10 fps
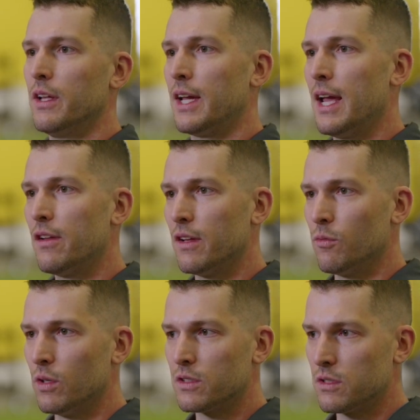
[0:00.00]
like, hey,
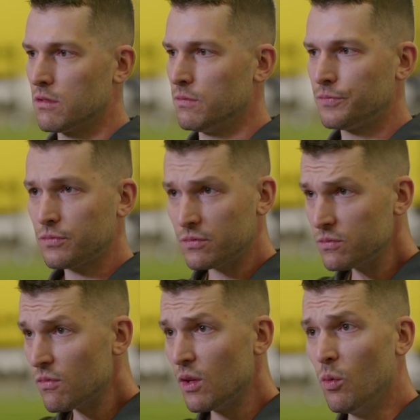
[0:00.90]
what's,
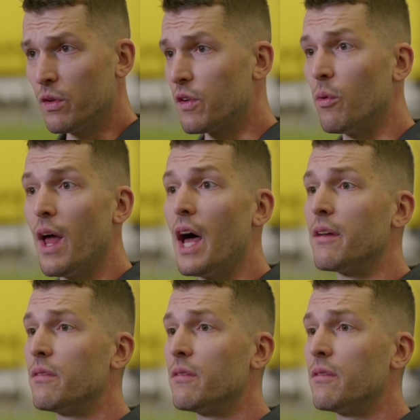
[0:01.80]
what's going on?